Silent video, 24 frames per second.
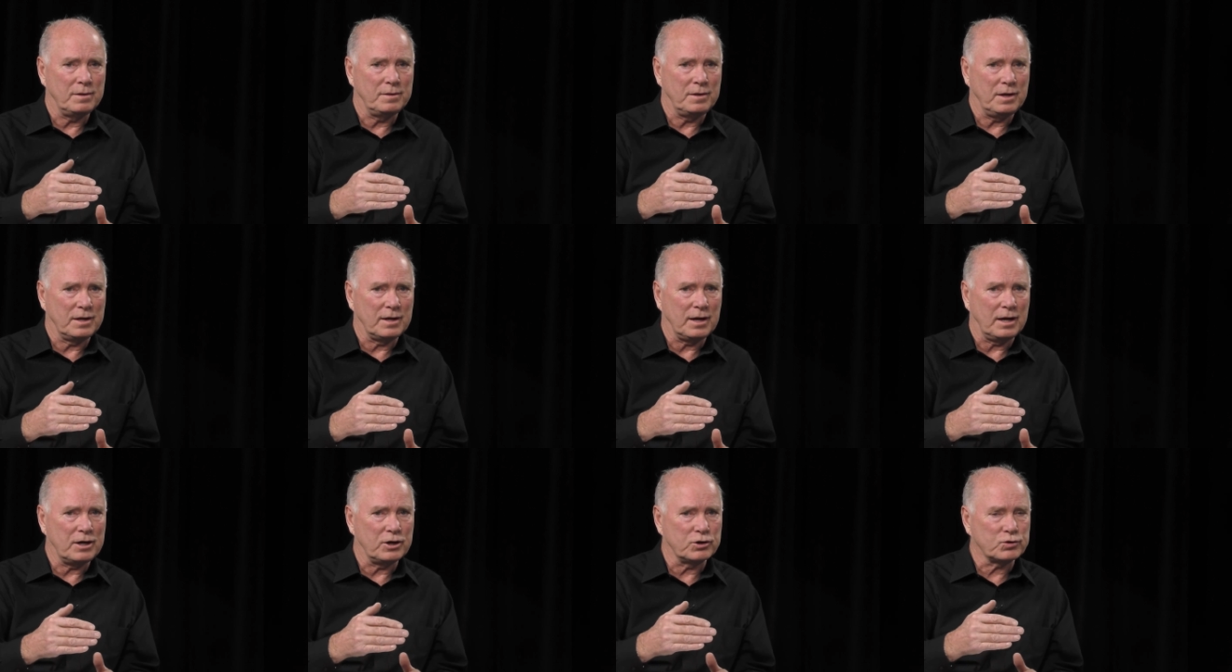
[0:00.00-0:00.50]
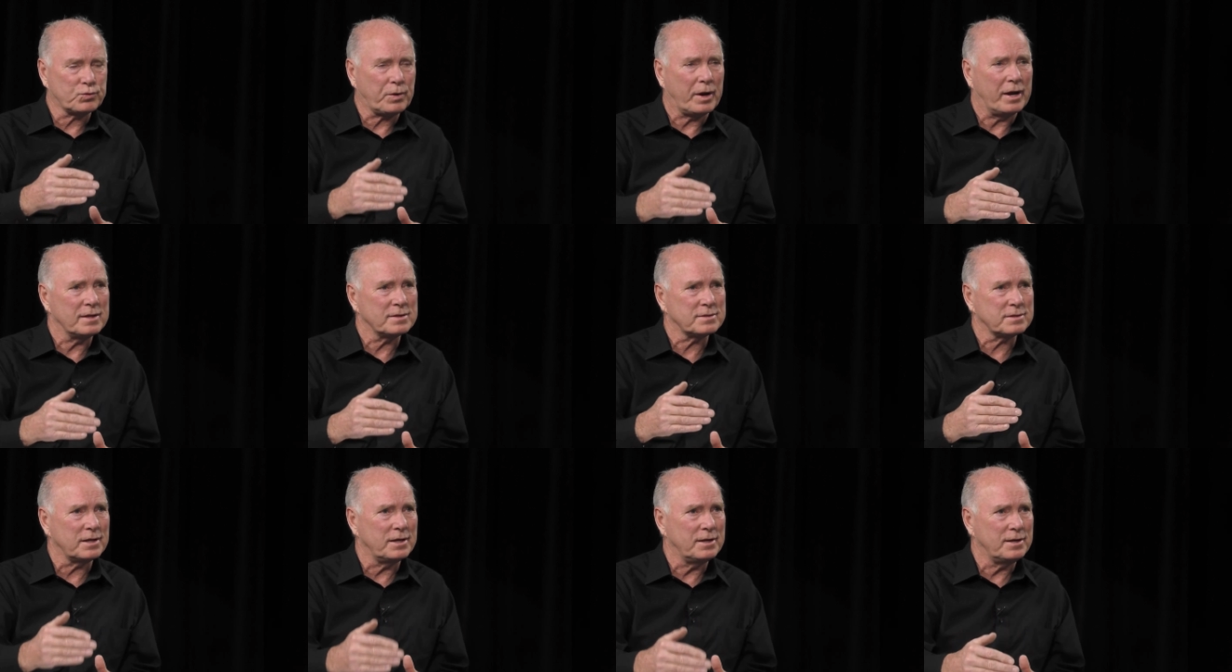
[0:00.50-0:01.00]
they kind of
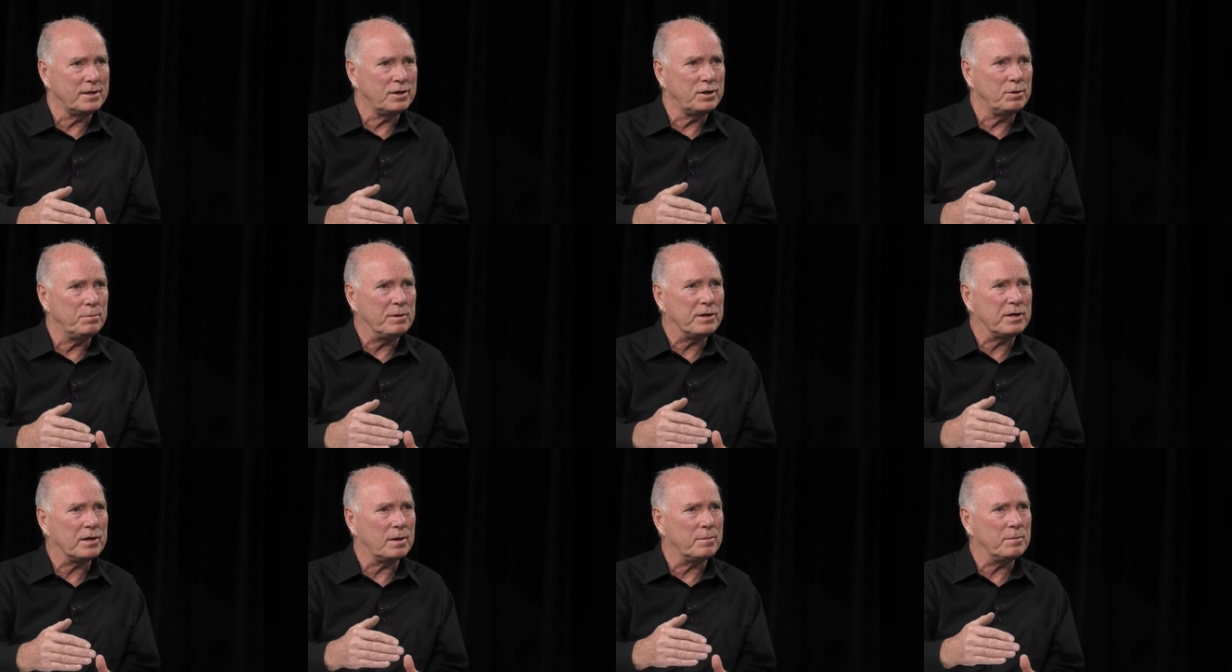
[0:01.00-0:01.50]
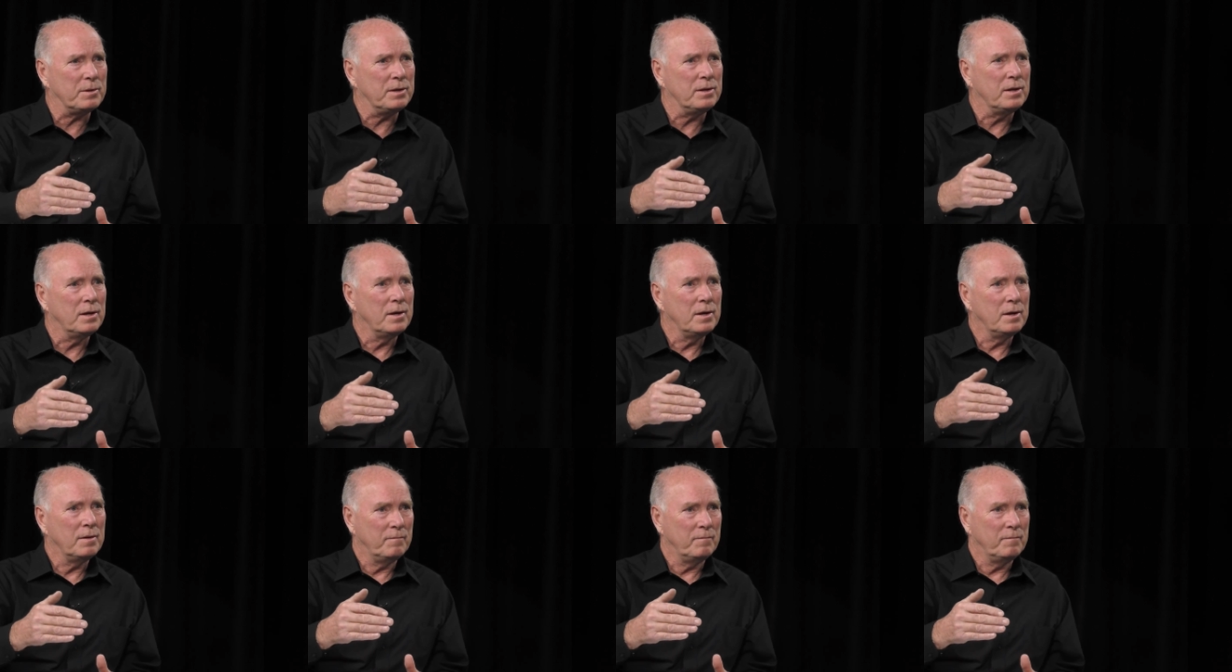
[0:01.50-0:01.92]
translate into becoming